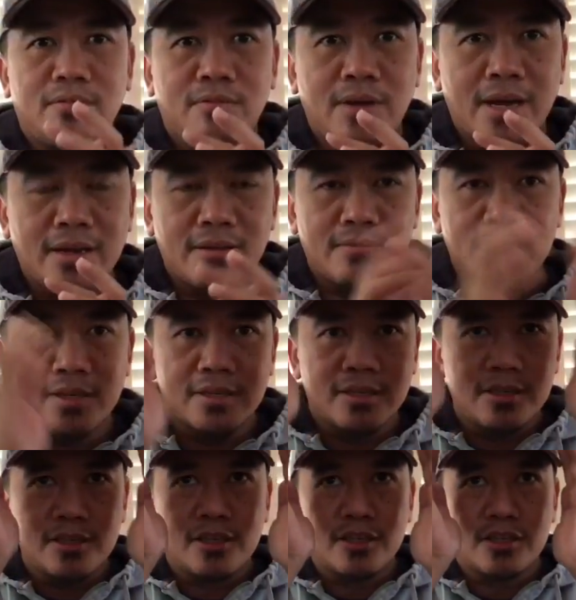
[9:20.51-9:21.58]
Why? Because
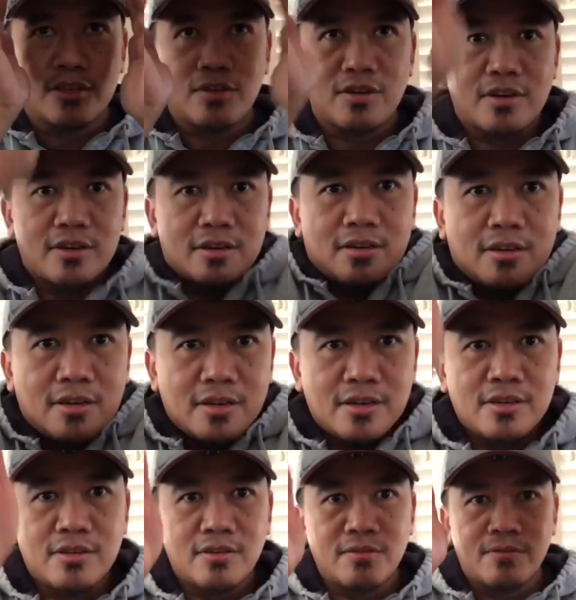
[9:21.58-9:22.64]
this is your
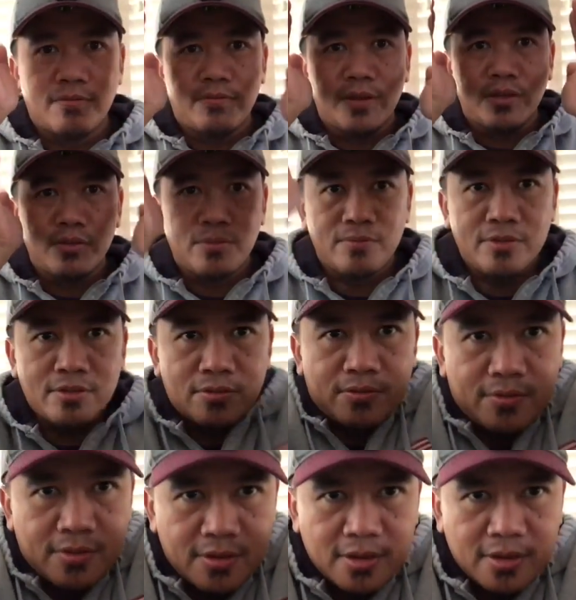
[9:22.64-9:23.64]
field of view,